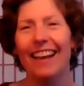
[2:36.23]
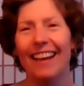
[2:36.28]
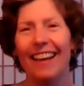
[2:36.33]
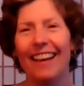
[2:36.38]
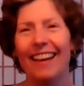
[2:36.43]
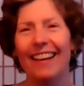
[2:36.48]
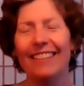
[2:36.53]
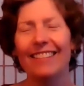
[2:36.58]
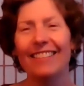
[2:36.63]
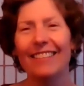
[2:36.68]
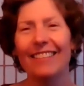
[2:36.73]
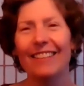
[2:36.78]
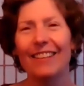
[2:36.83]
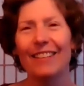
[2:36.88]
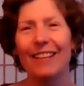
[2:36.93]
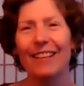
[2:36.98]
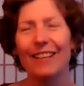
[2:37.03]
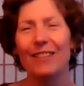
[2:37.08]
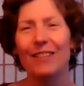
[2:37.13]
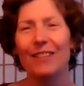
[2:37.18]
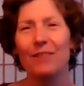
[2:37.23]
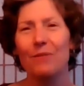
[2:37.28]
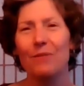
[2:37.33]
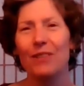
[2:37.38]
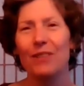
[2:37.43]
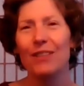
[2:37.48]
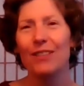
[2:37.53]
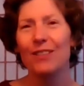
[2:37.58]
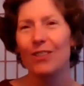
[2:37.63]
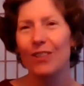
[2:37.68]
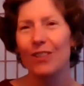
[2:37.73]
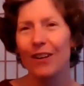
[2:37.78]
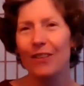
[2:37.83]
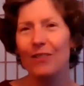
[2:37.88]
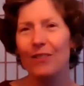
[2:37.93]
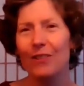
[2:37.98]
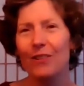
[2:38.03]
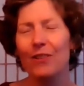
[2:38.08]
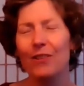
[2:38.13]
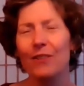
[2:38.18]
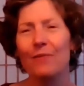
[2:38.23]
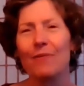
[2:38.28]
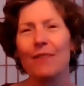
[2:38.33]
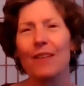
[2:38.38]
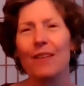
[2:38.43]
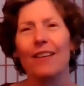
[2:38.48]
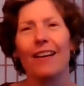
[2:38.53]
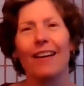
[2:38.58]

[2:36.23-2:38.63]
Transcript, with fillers: and connecting with each other.